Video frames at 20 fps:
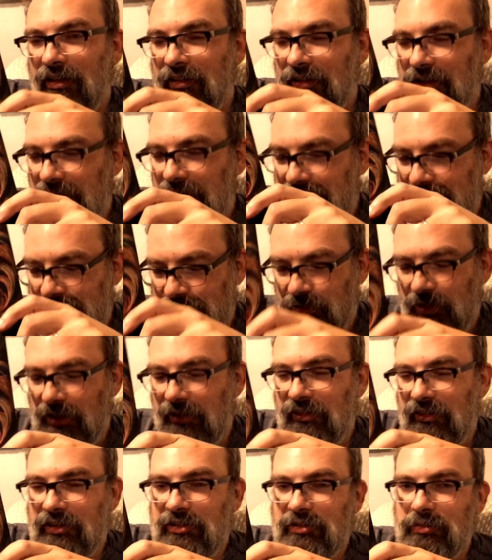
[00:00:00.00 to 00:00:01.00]
Okay, this
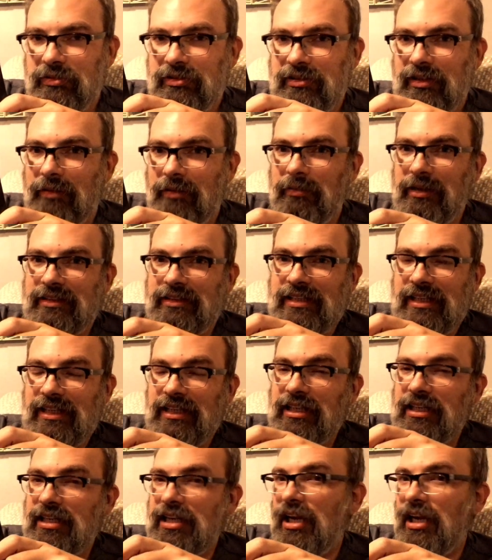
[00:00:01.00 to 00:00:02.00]
translation was done by
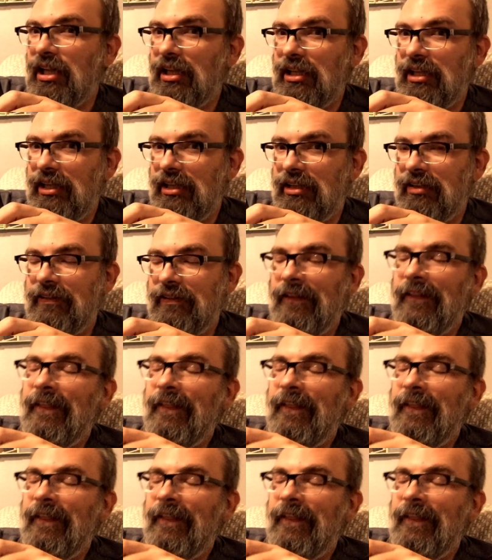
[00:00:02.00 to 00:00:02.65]
Tina Nunnally.